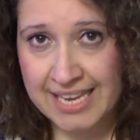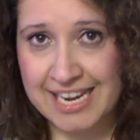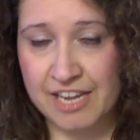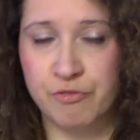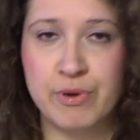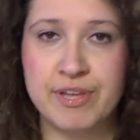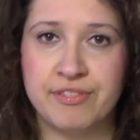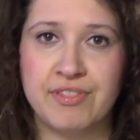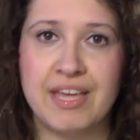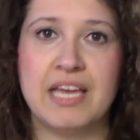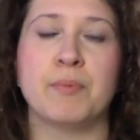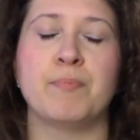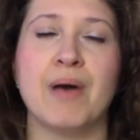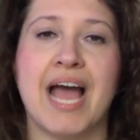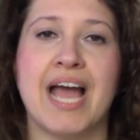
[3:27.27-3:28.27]
Now, if we
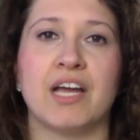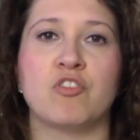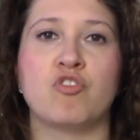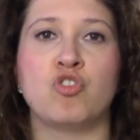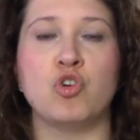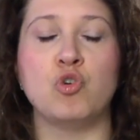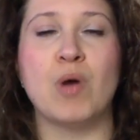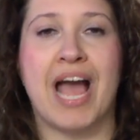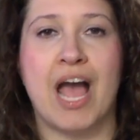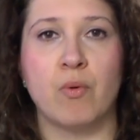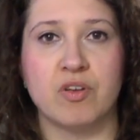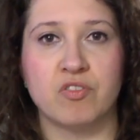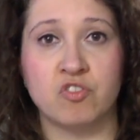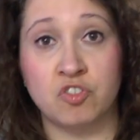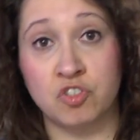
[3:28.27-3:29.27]
think back to
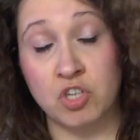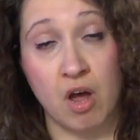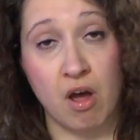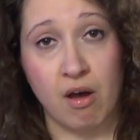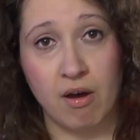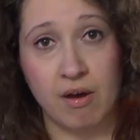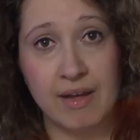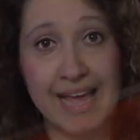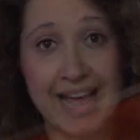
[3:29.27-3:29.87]
our star